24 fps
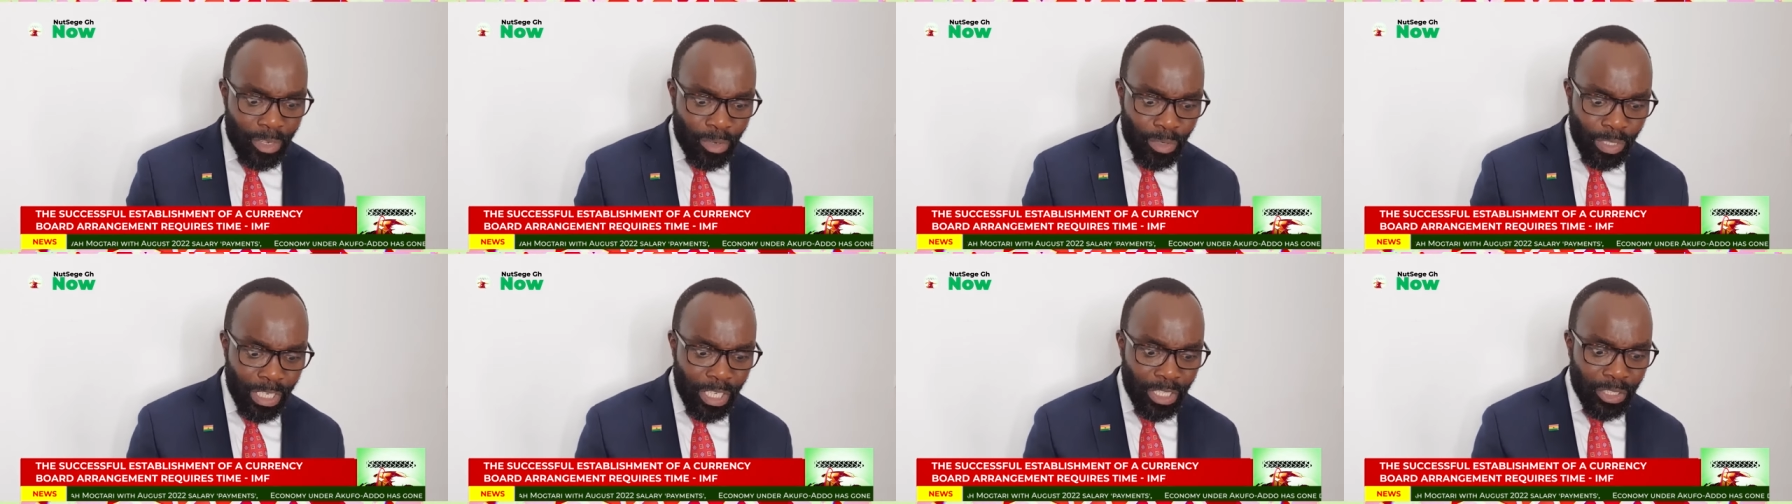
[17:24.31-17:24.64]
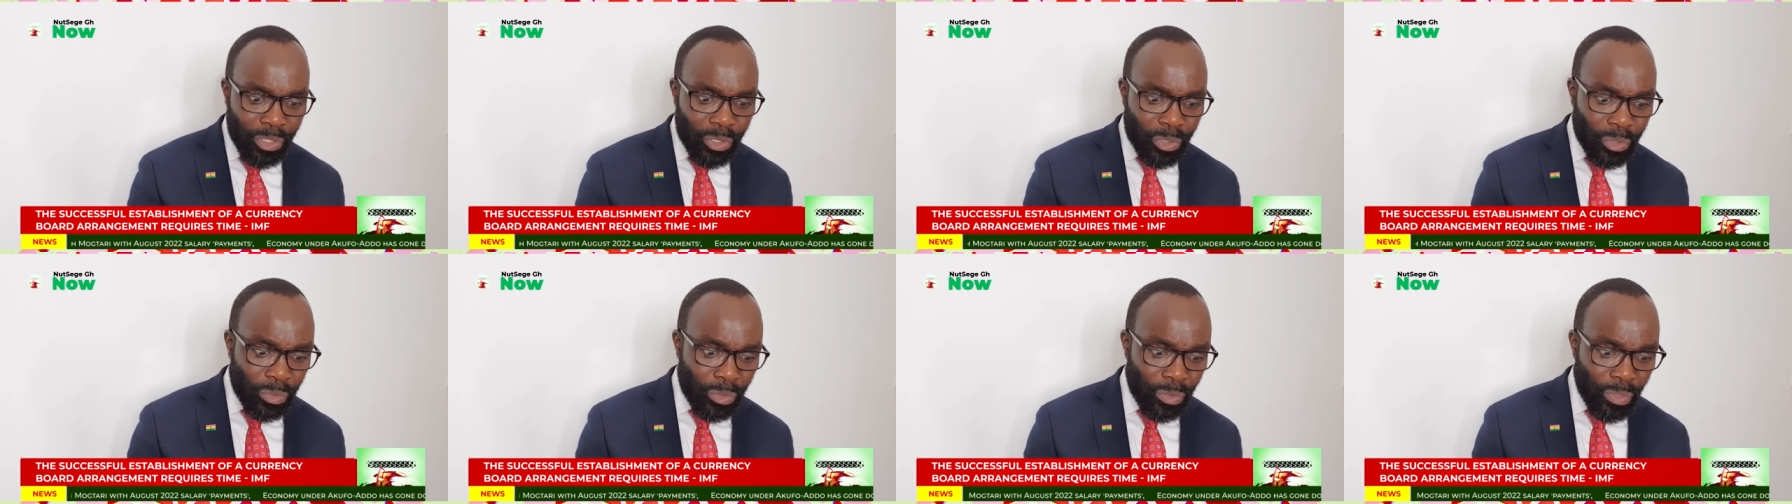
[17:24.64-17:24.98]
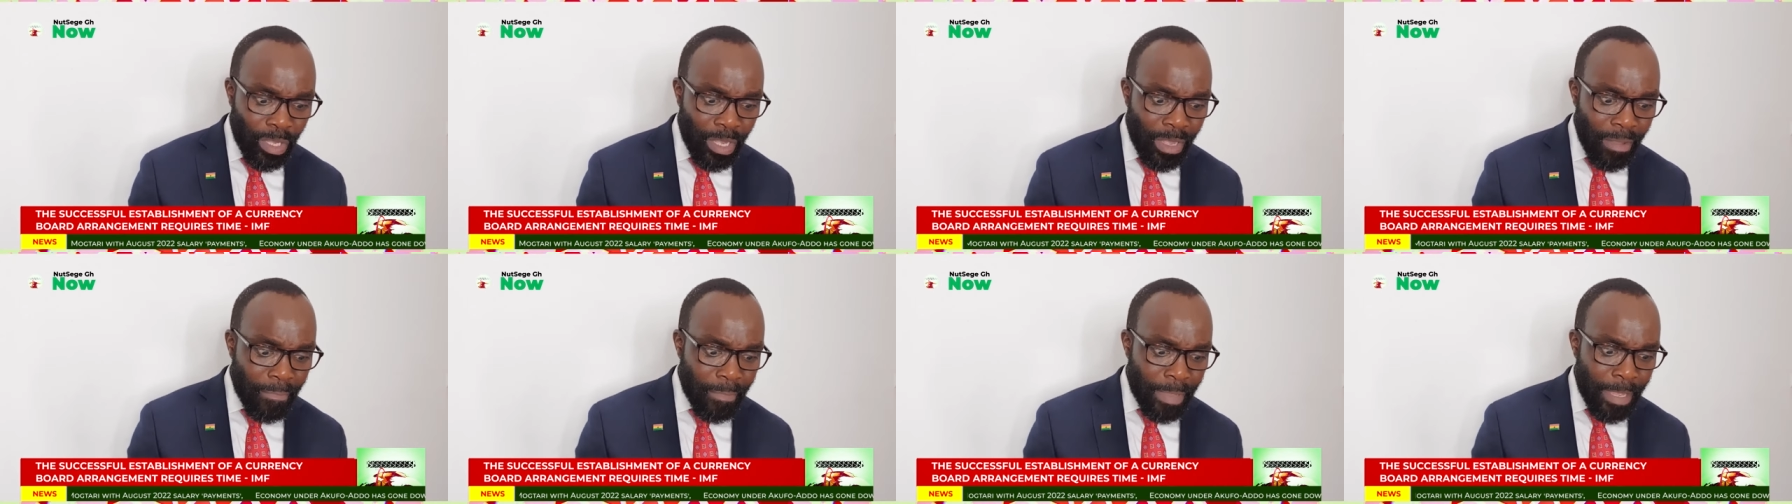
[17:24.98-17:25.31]
only two,
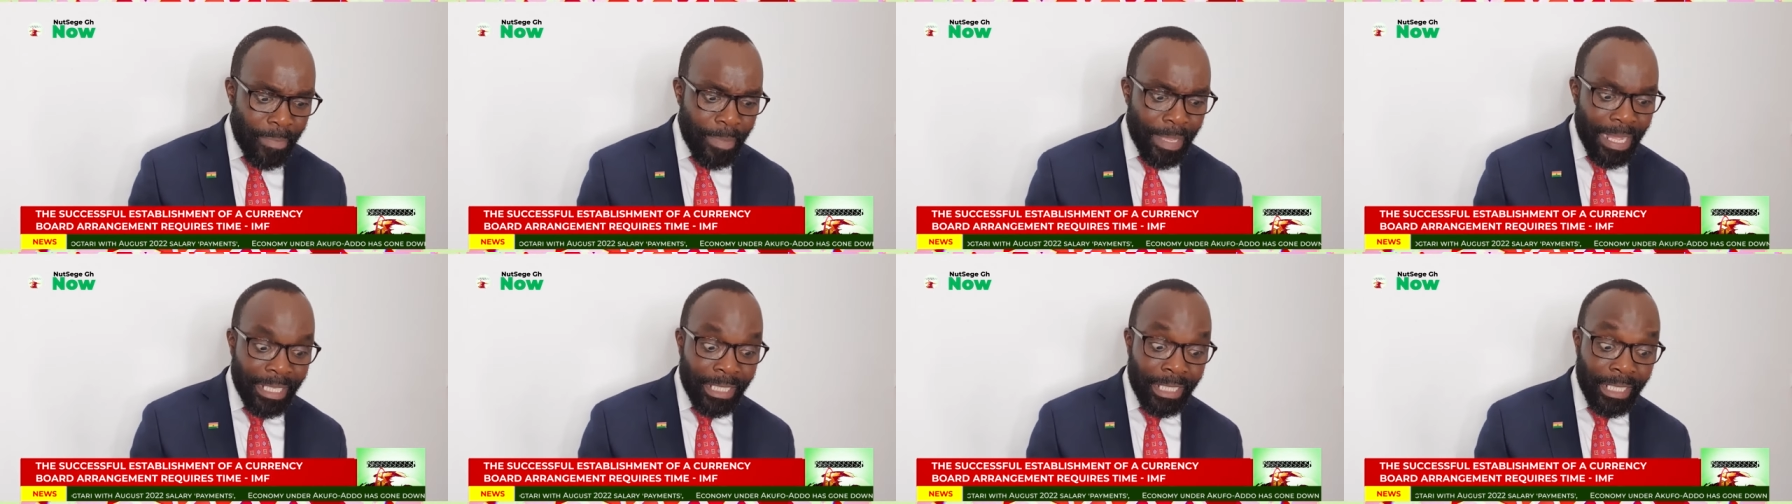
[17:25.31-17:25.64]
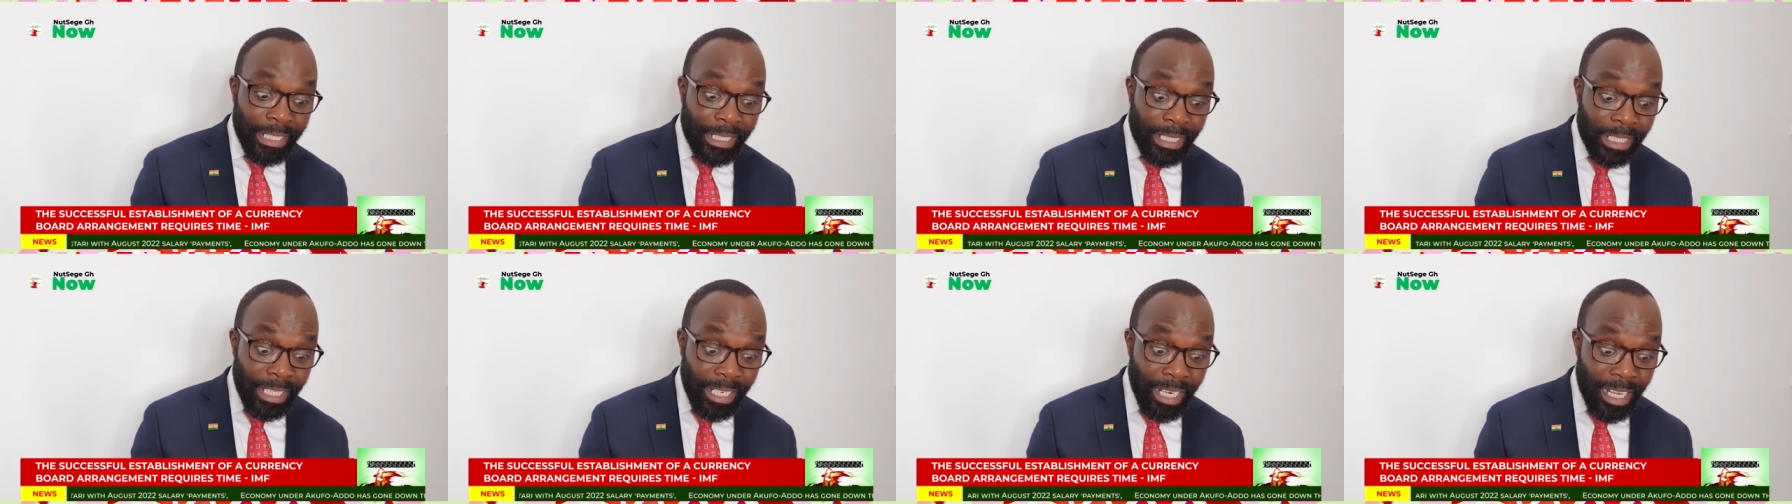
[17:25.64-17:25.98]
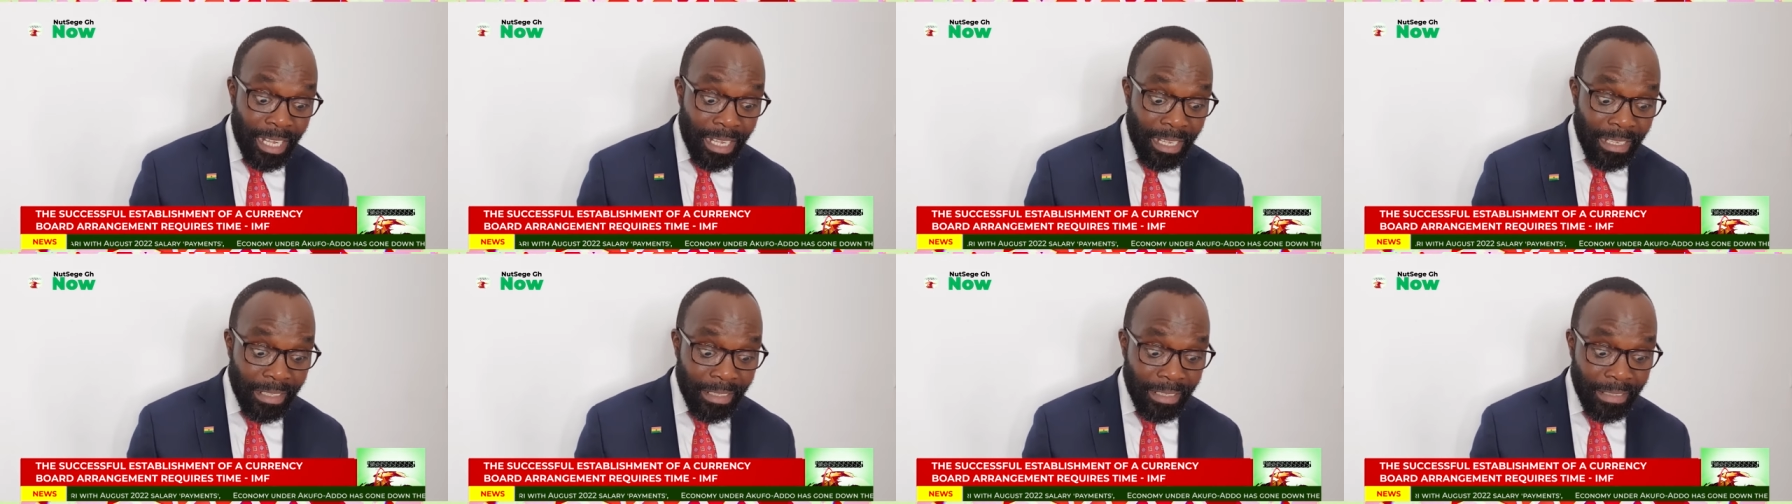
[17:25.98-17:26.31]
maybe Argentina.